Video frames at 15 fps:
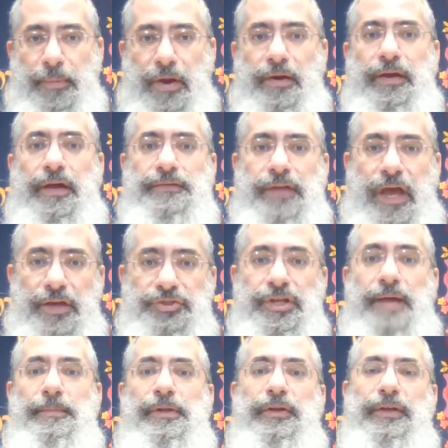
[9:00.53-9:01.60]
Baruch
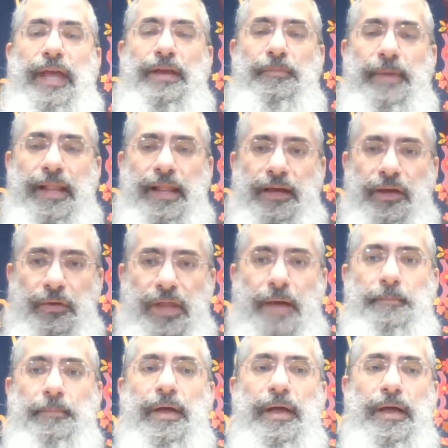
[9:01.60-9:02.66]
Hashem Elokeinu
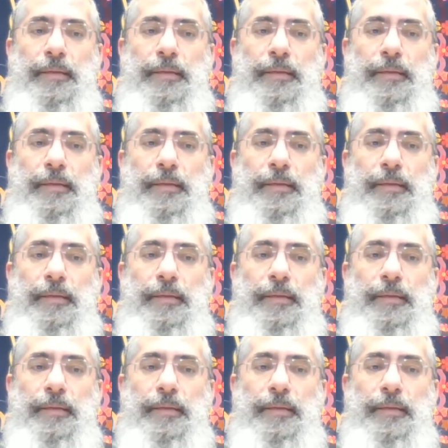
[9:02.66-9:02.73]
melech